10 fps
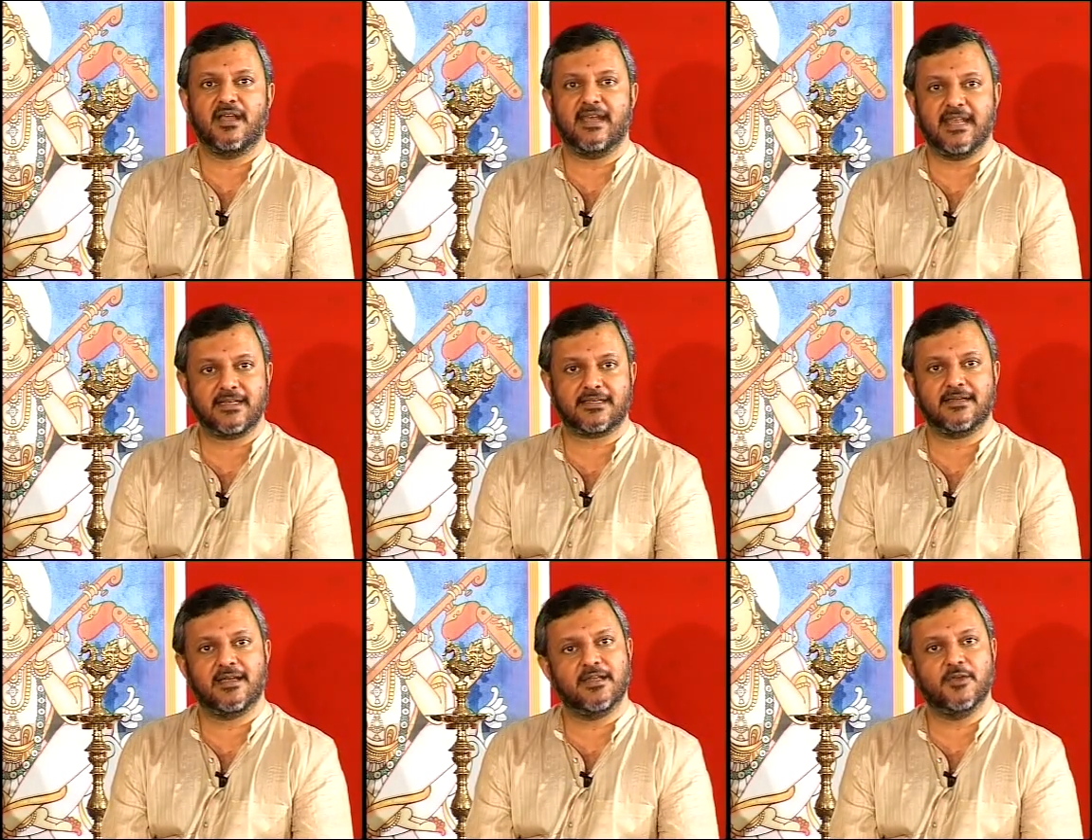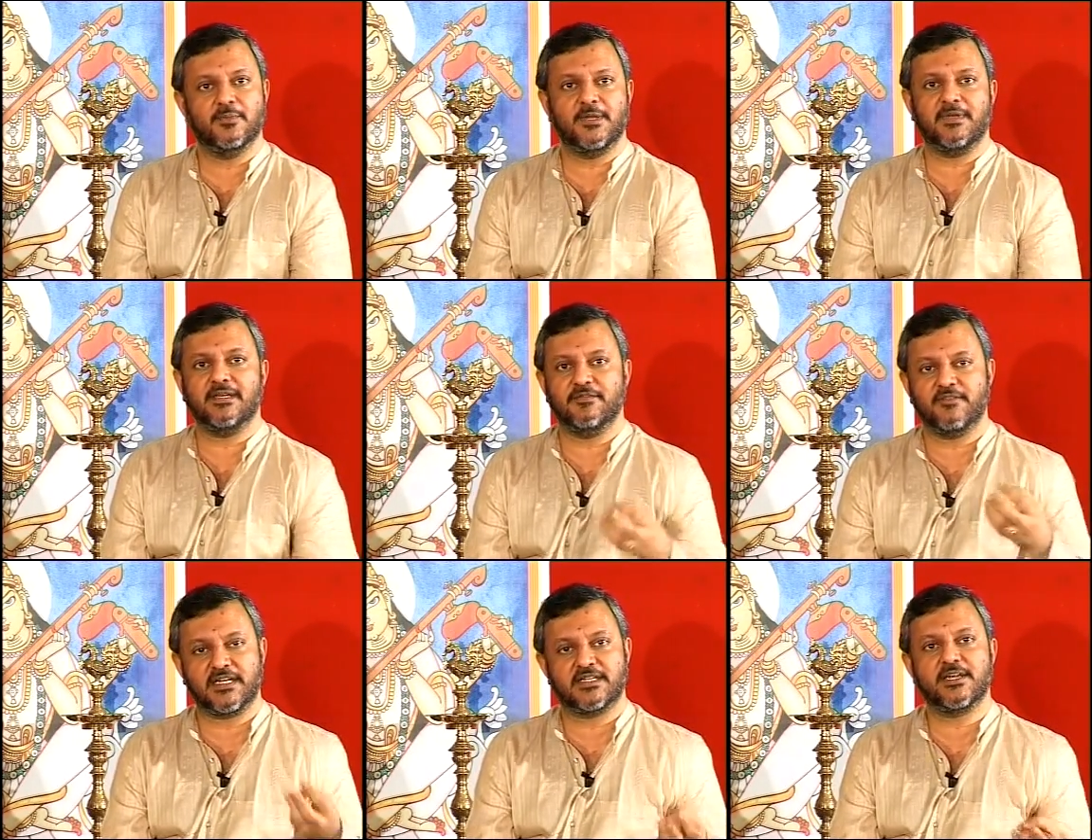a net and a human being,
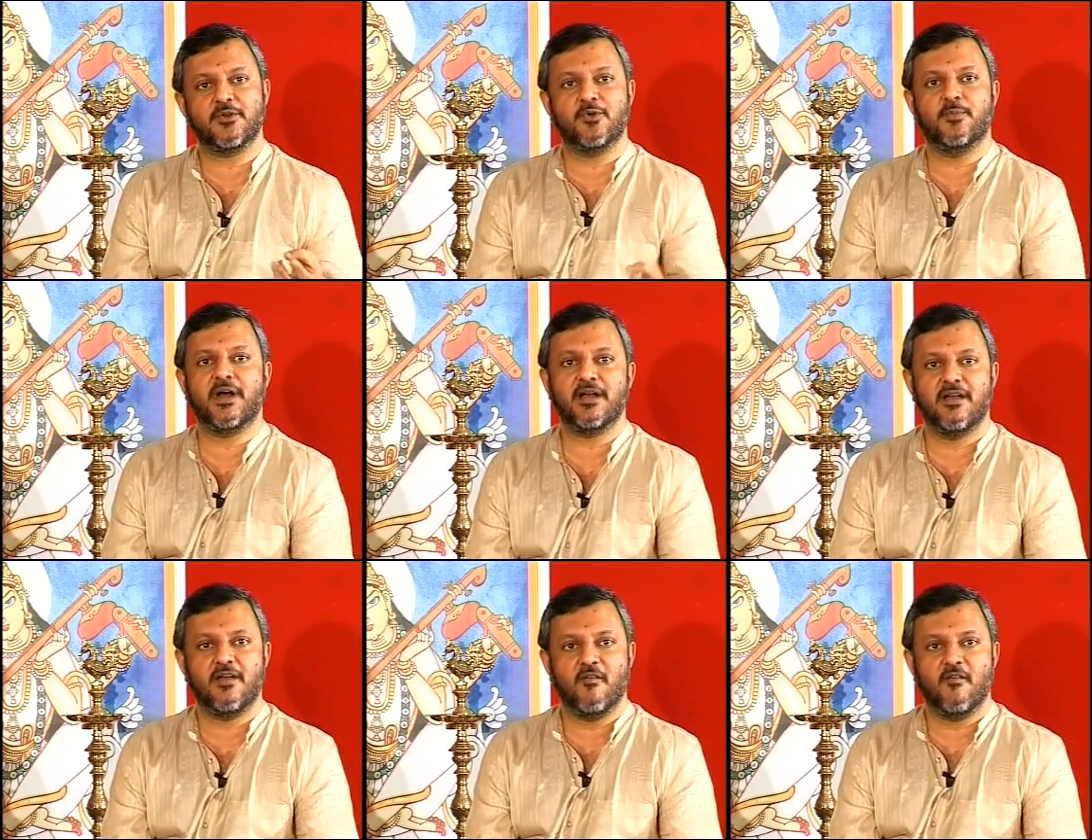vriksha roopa